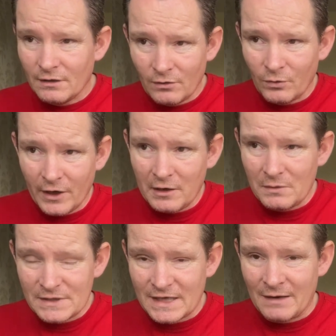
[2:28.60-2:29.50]
although it
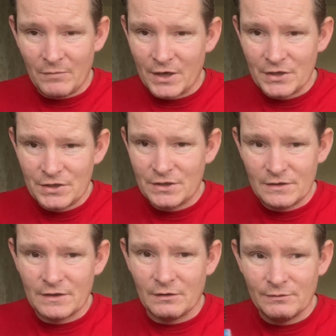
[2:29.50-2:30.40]
was sandwiched,
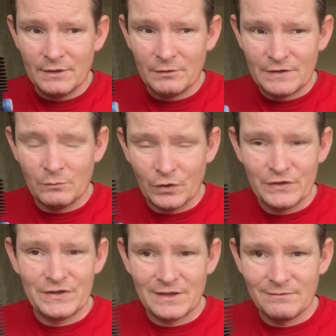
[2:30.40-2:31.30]
so it
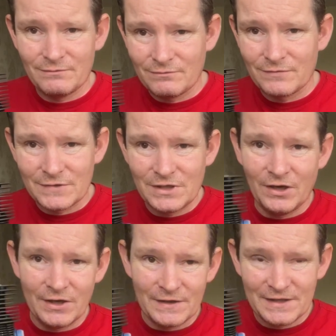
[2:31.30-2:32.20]
was
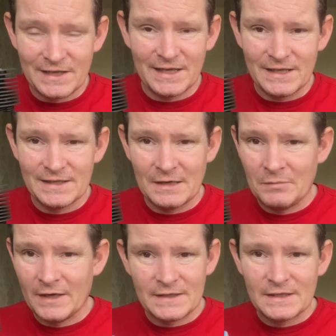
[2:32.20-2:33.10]
kind of stayed in the same
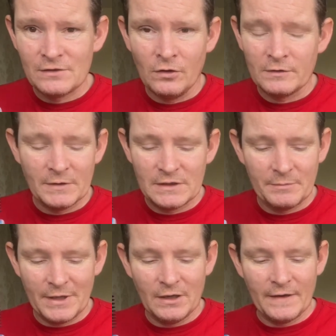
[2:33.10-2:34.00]
place, it's not supposed to
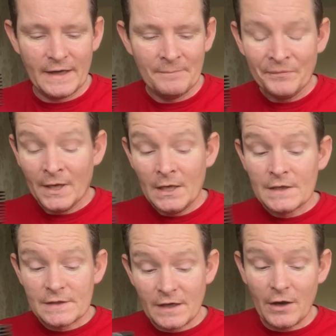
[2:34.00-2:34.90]
be like that.
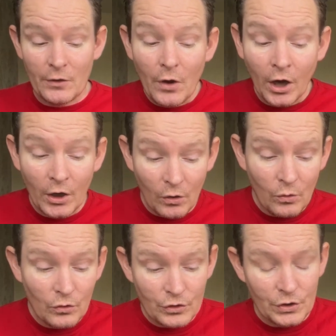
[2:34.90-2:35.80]
So I
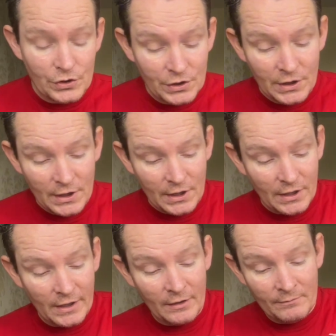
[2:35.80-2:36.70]
ordered
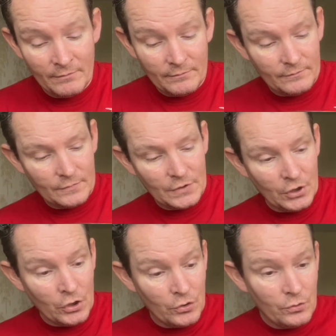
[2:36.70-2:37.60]

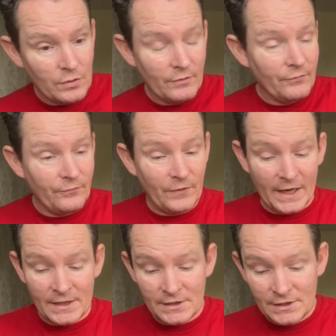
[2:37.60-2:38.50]
new
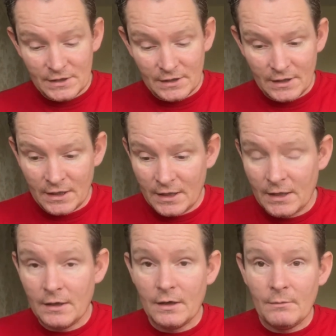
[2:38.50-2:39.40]
flanged
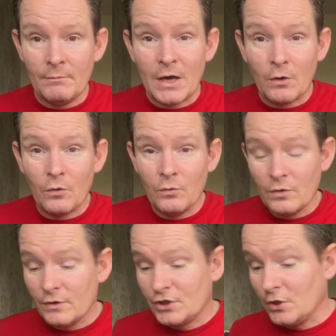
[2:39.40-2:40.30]
metal
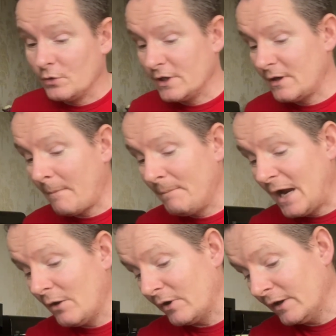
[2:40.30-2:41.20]
shielded
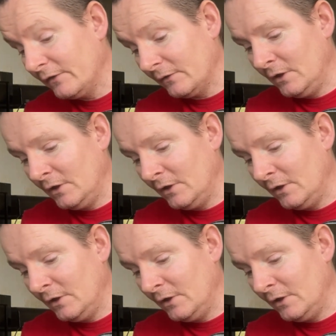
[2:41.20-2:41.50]
bearings